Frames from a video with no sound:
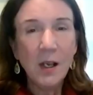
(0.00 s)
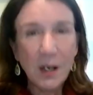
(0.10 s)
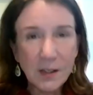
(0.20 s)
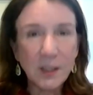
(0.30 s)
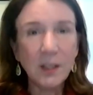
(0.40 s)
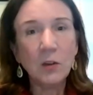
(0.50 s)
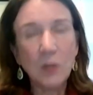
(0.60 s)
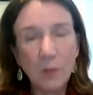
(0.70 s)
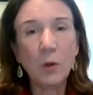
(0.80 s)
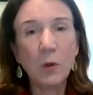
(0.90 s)
asking a
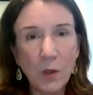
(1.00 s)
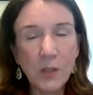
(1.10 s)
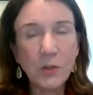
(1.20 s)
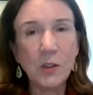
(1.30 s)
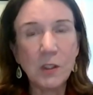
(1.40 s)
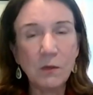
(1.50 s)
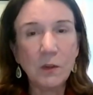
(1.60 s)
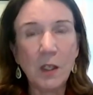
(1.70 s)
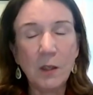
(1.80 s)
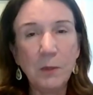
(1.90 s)
lot more questions of a
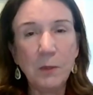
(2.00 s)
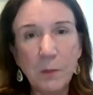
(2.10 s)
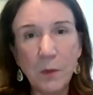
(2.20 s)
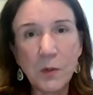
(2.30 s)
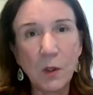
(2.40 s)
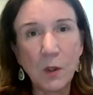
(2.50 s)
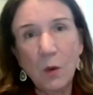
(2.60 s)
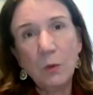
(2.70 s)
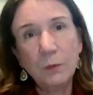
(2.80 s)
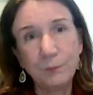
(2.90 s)
lot of people
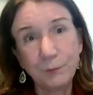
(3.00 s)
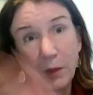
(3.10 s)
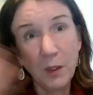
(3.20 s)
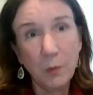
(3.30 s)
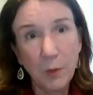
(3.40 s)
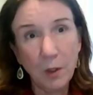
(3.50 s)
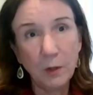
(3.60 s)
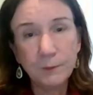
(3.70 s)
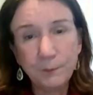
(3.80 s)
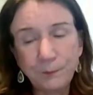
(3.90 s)
so here we
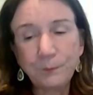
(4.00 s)
are